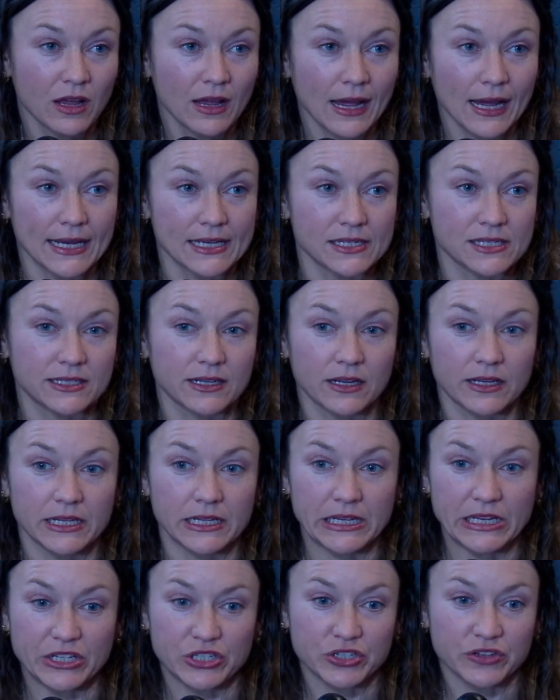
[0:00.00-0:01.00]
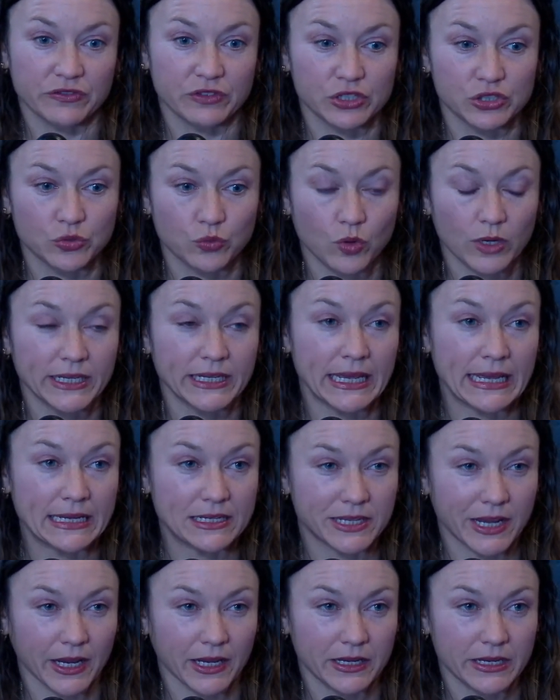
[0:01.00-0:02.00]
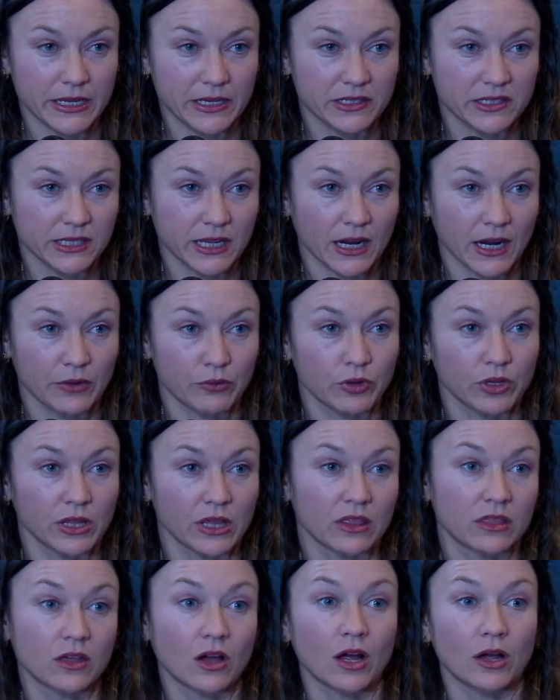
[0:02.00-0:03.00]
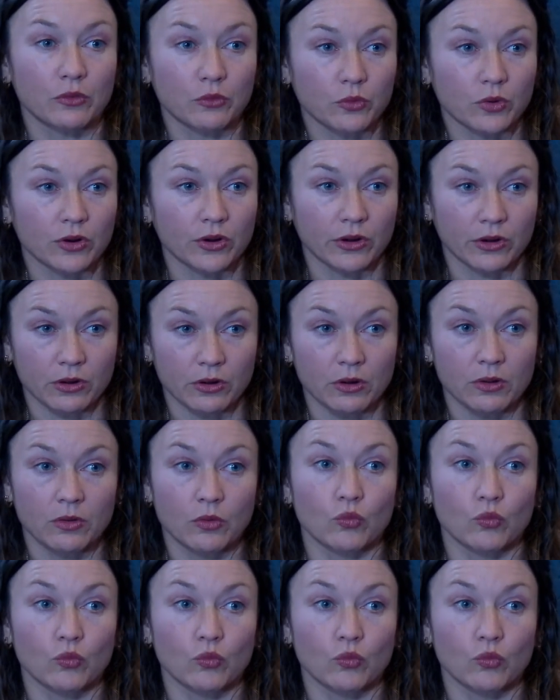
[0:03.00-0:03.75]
I studied each of the 28 techniques that I really thought were